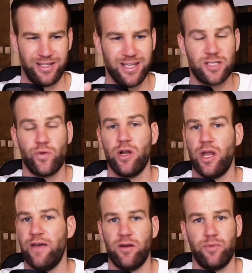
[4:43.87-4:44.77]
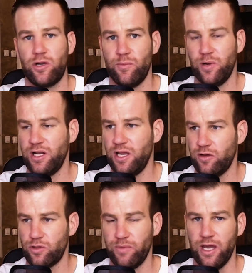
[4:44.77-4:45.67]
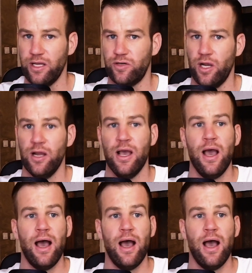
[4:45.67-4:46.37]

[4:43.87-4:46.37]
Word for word: Things will never be completely automatic, right?